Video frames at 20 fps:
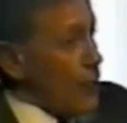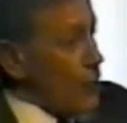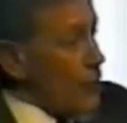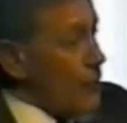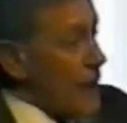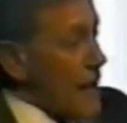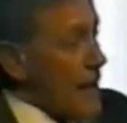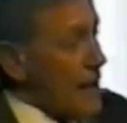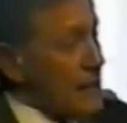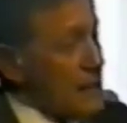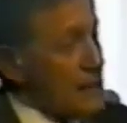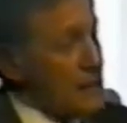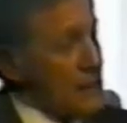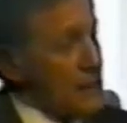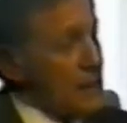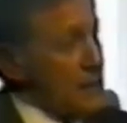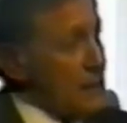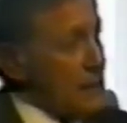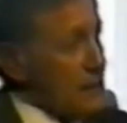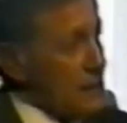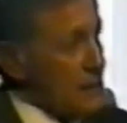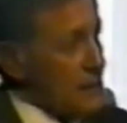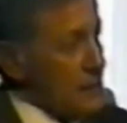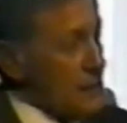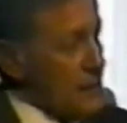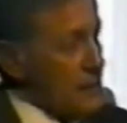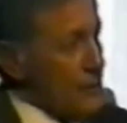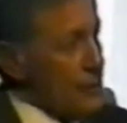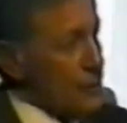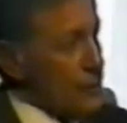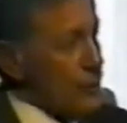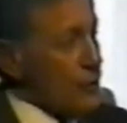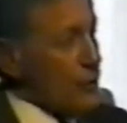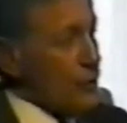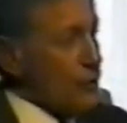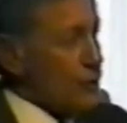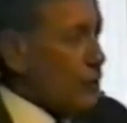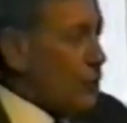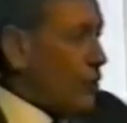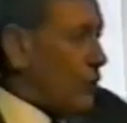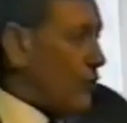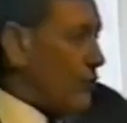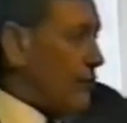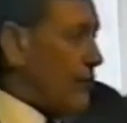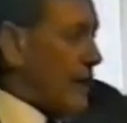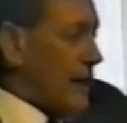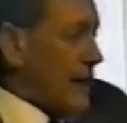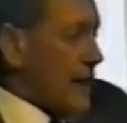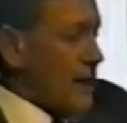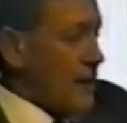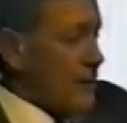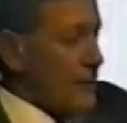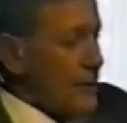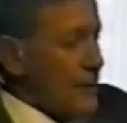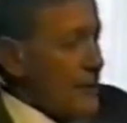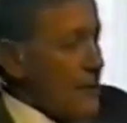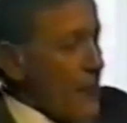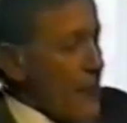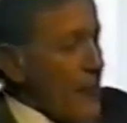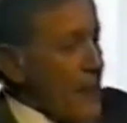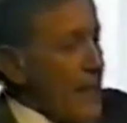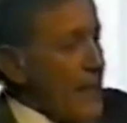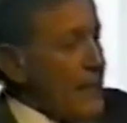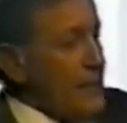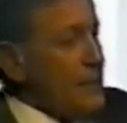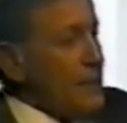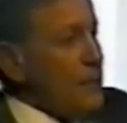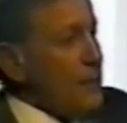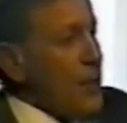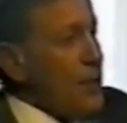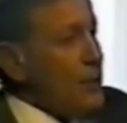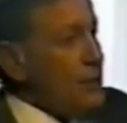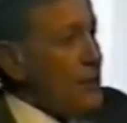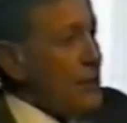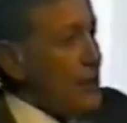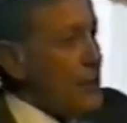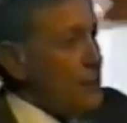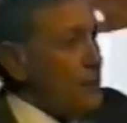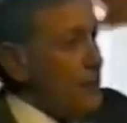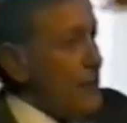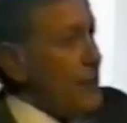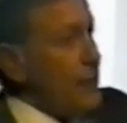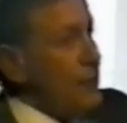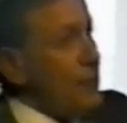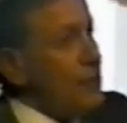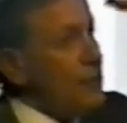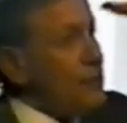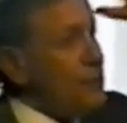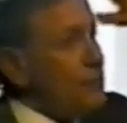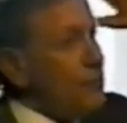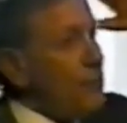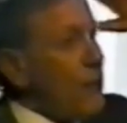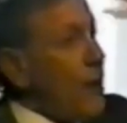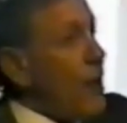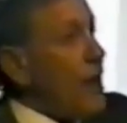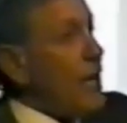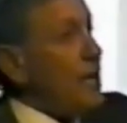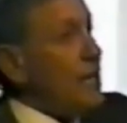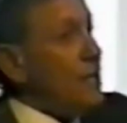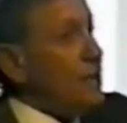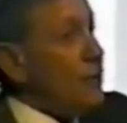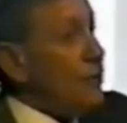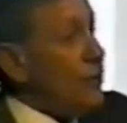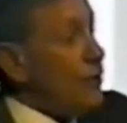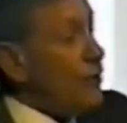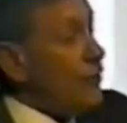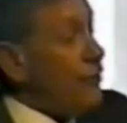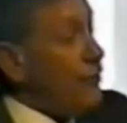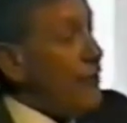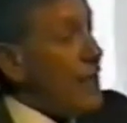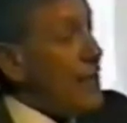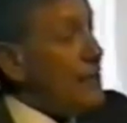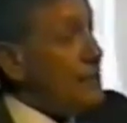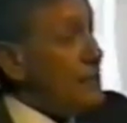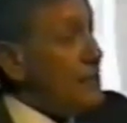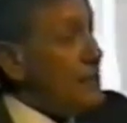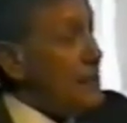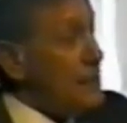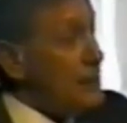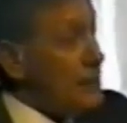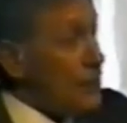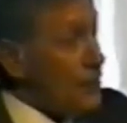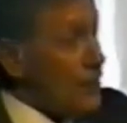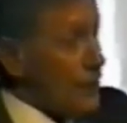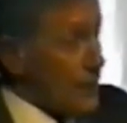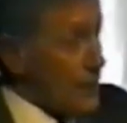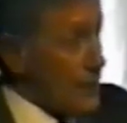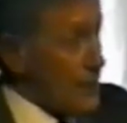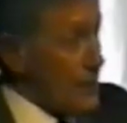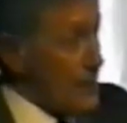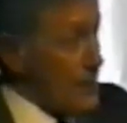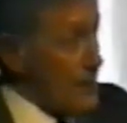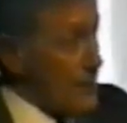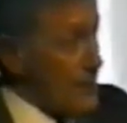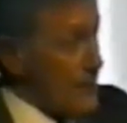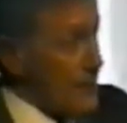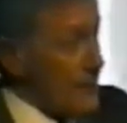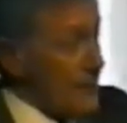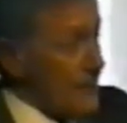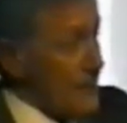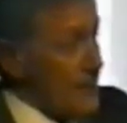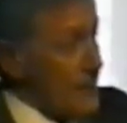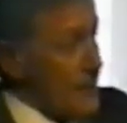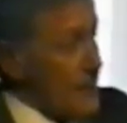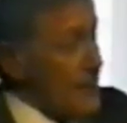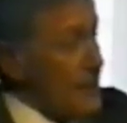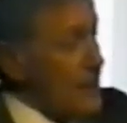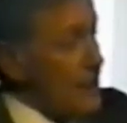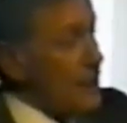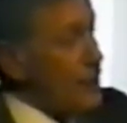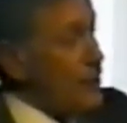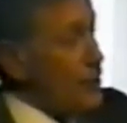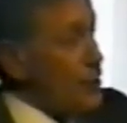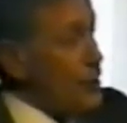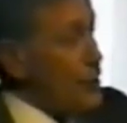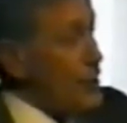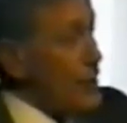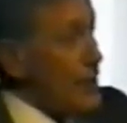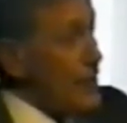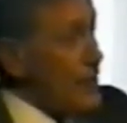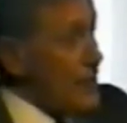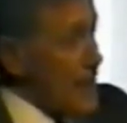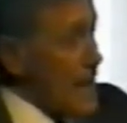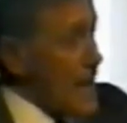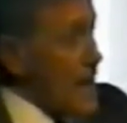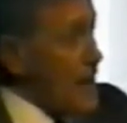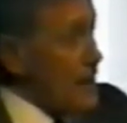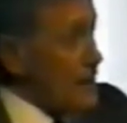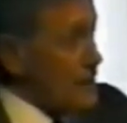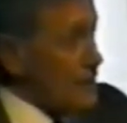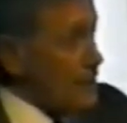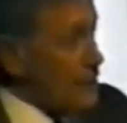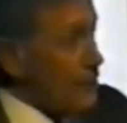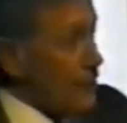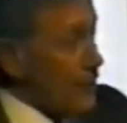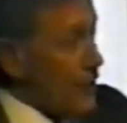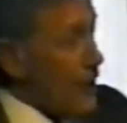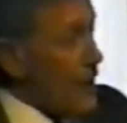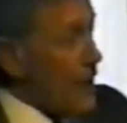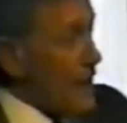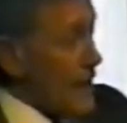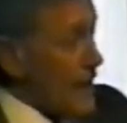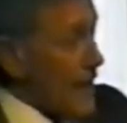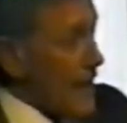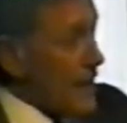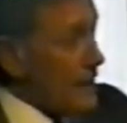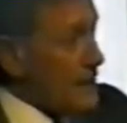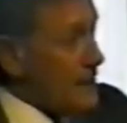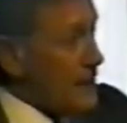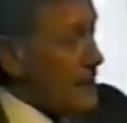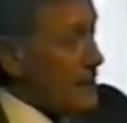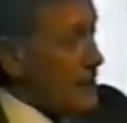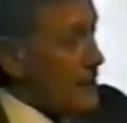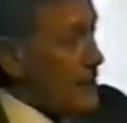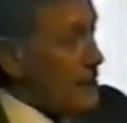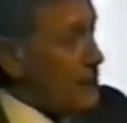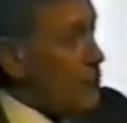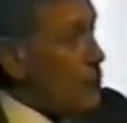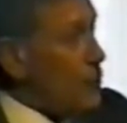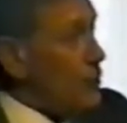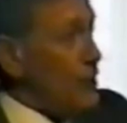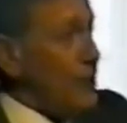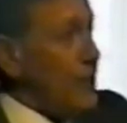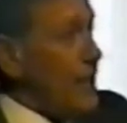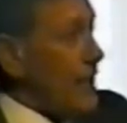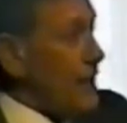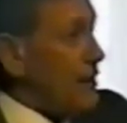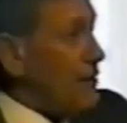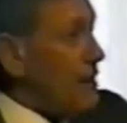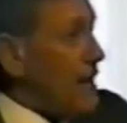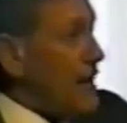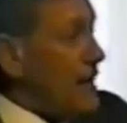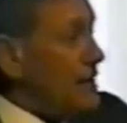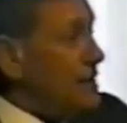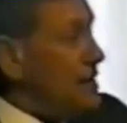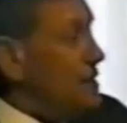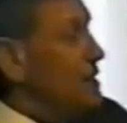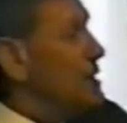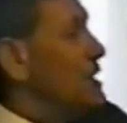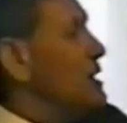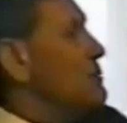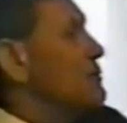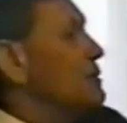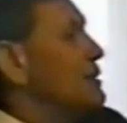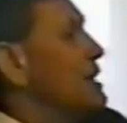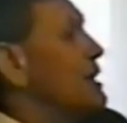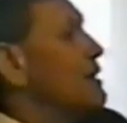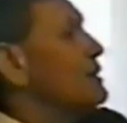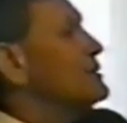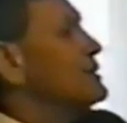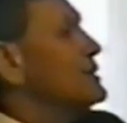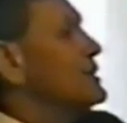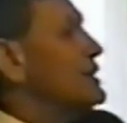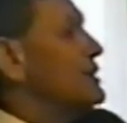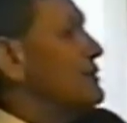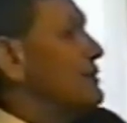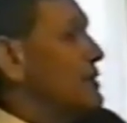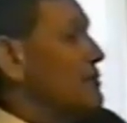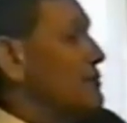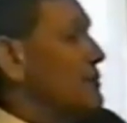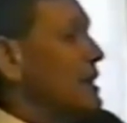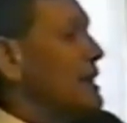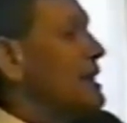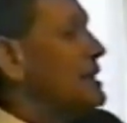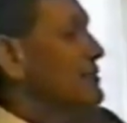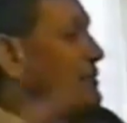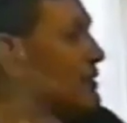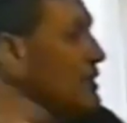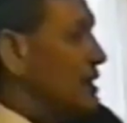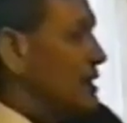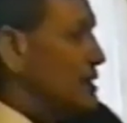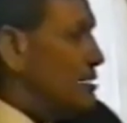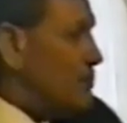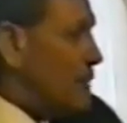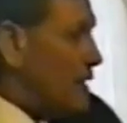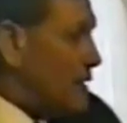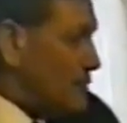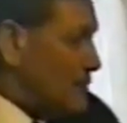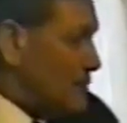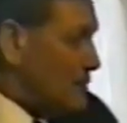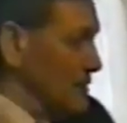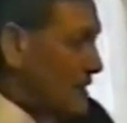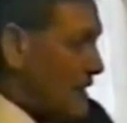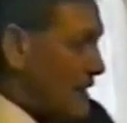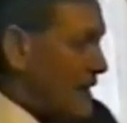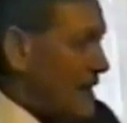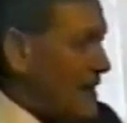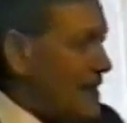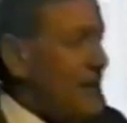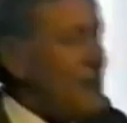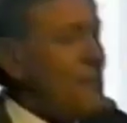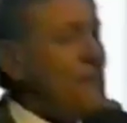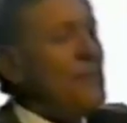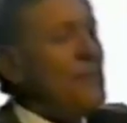Bill Patterson, you saw the tall fellow, he's the most experienced pilot on the face of this earth. He's done 30,000 flying hours. There's more decorations, but no one's heard of him, but he's very special, okay?